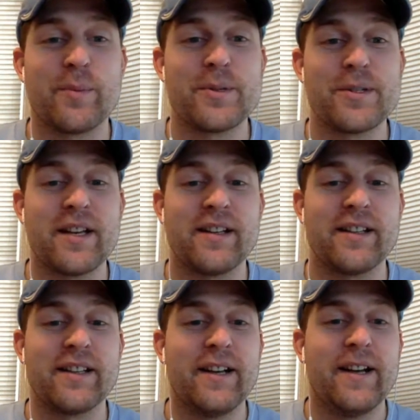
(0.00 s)

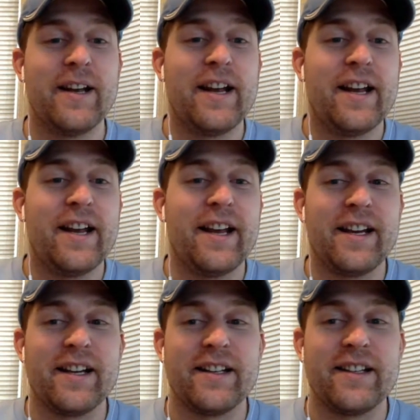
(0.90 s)
representing.
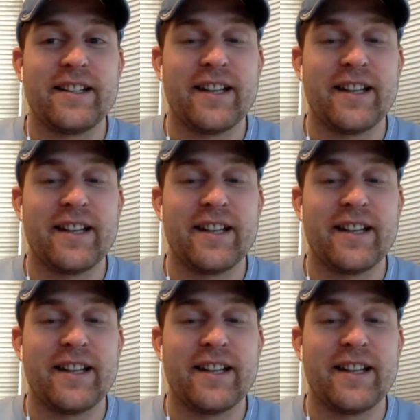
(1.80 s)
And